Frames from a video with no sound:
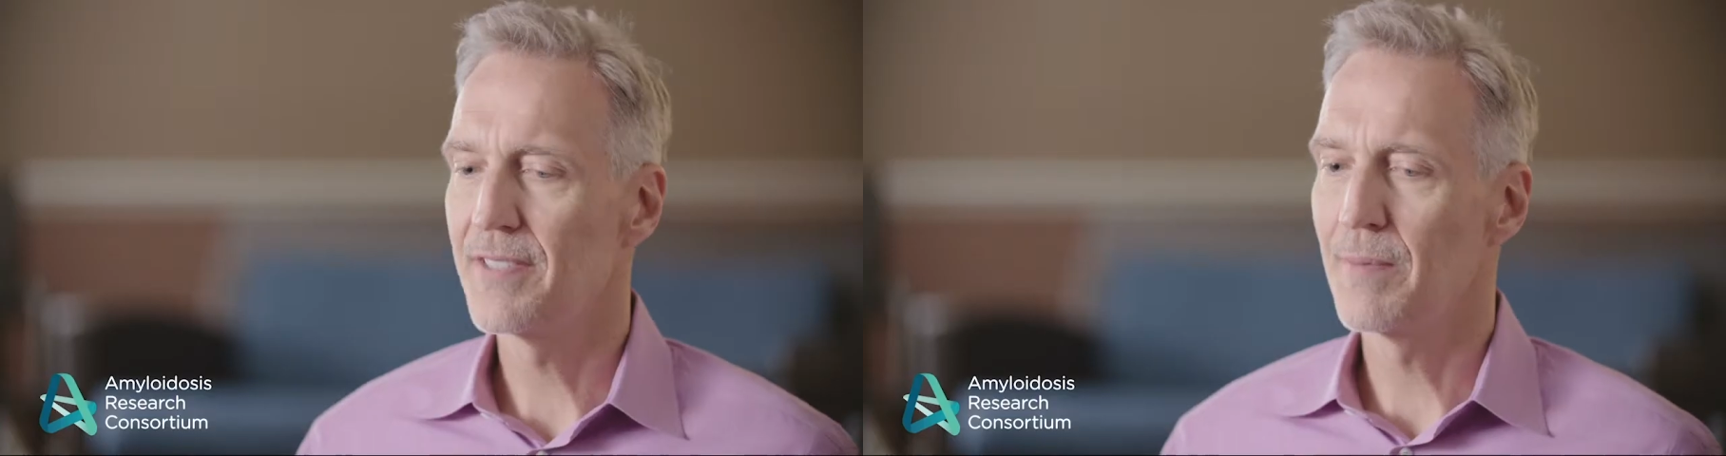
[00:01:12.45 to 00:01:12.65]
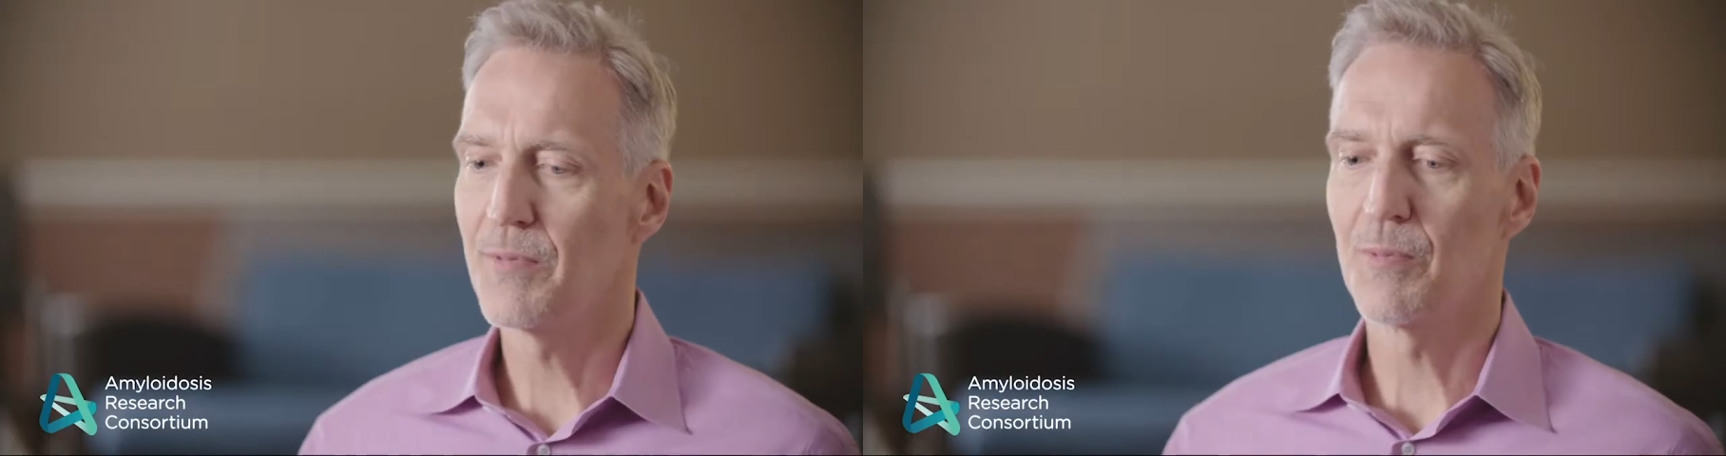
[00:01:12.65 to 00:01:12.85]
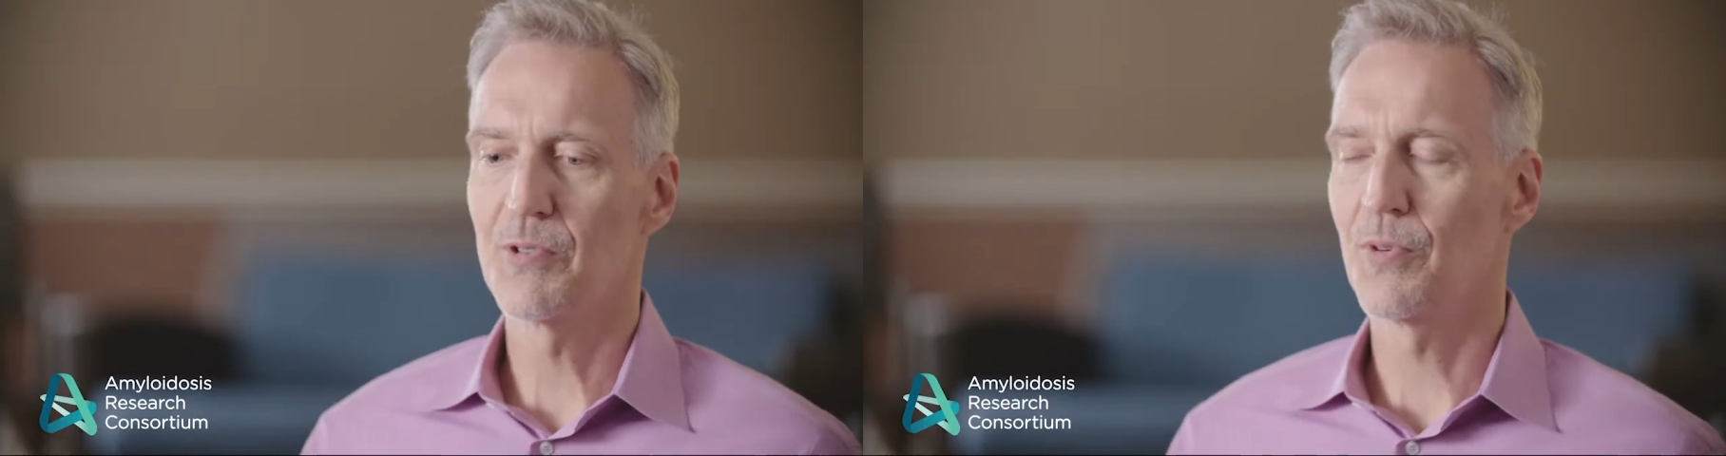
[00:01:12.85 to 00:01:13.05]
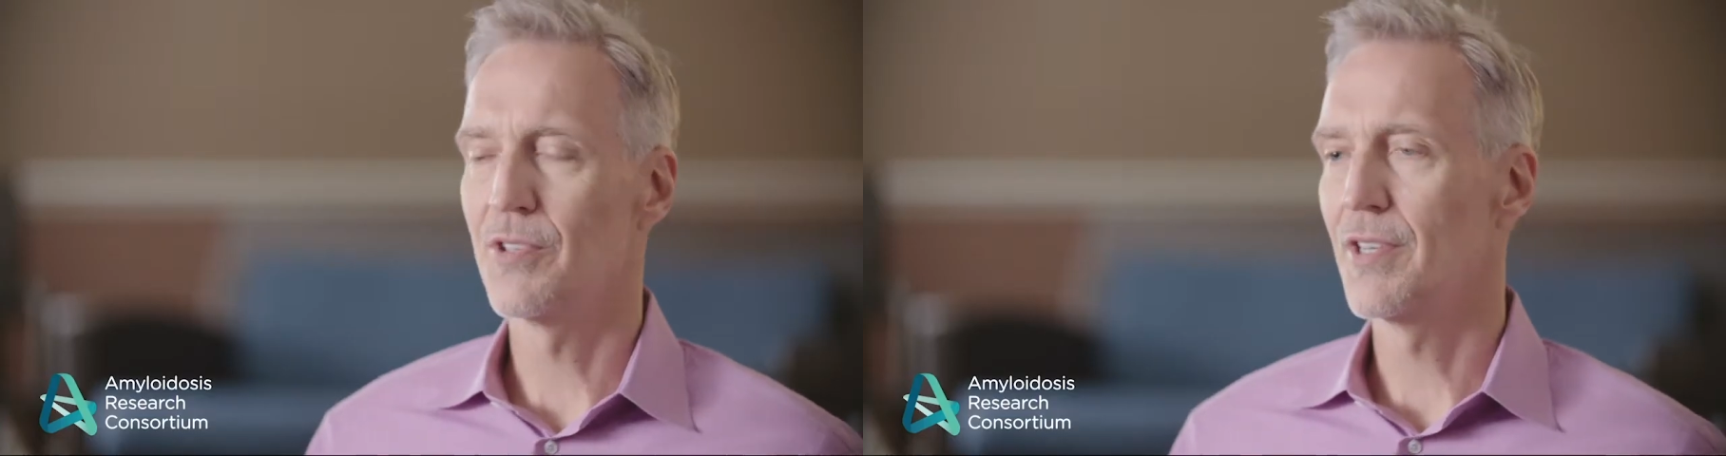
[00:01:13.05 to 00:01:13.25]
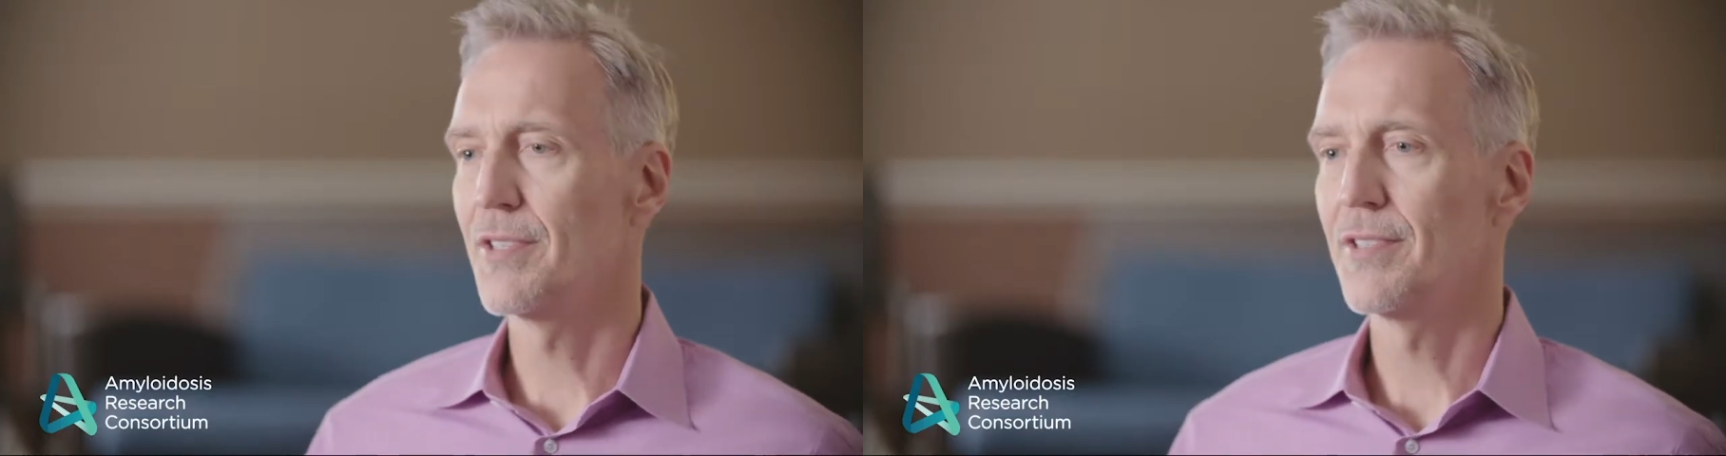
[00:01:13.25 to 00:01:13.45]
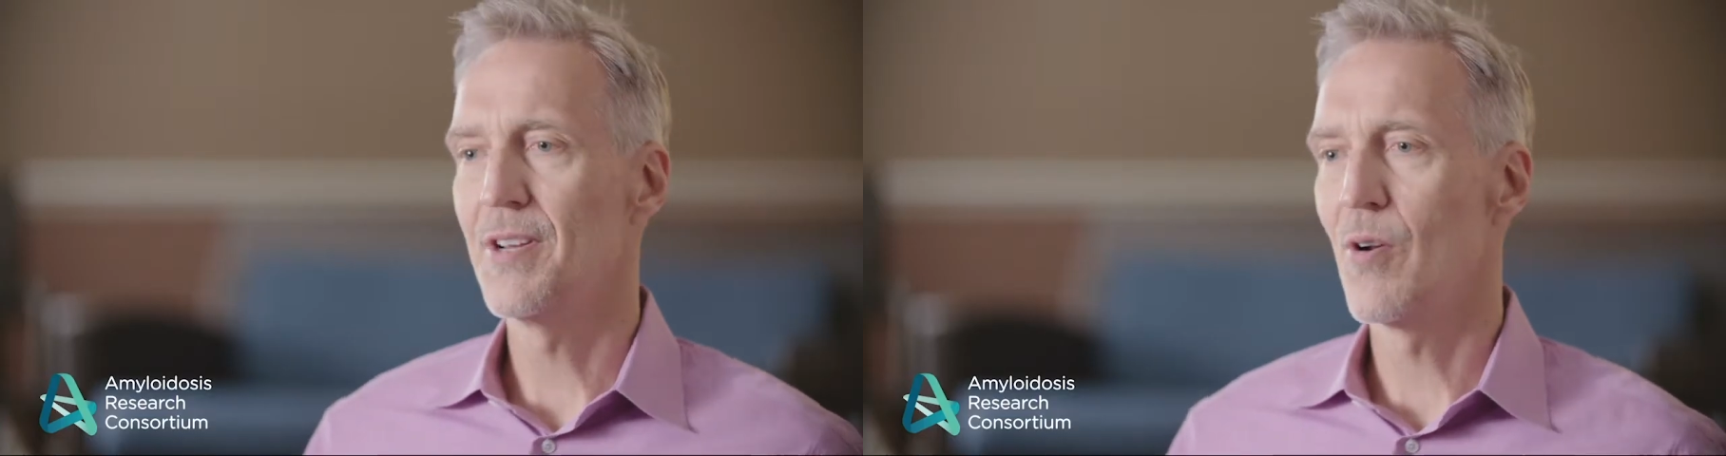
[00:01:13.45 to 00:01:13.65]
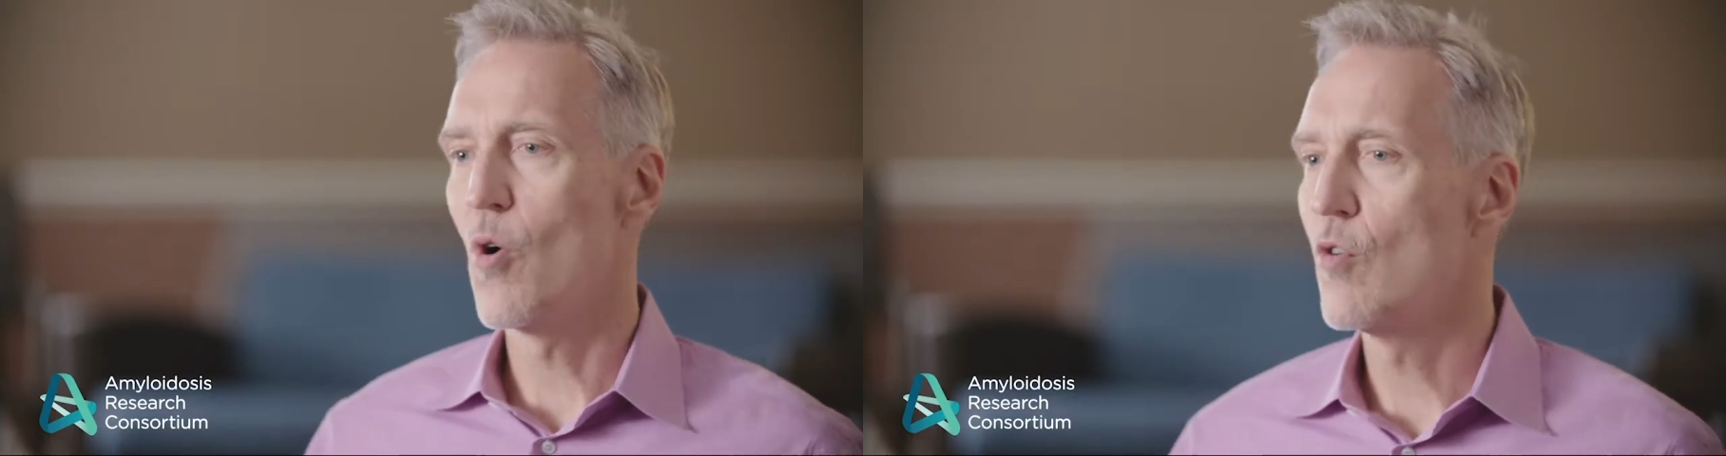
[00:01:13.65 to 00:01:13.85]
symptoms were just, you know,